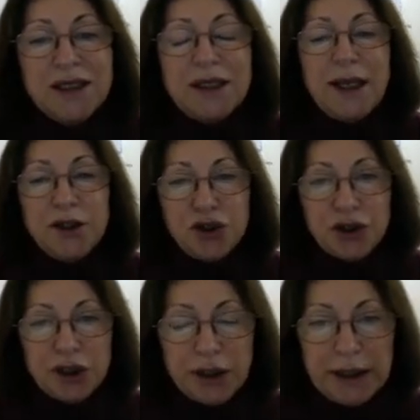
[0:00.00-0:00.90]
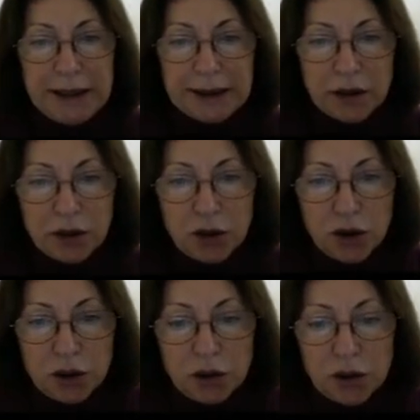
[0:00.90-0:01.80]
Stationary
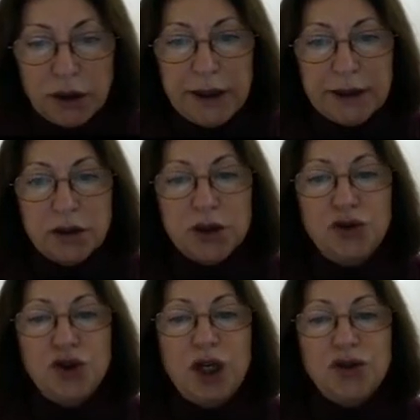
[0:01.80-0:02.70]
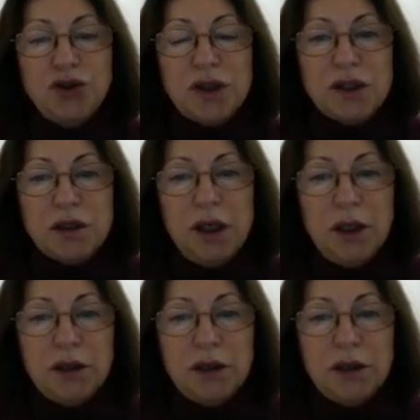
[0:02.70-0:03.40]
electric charges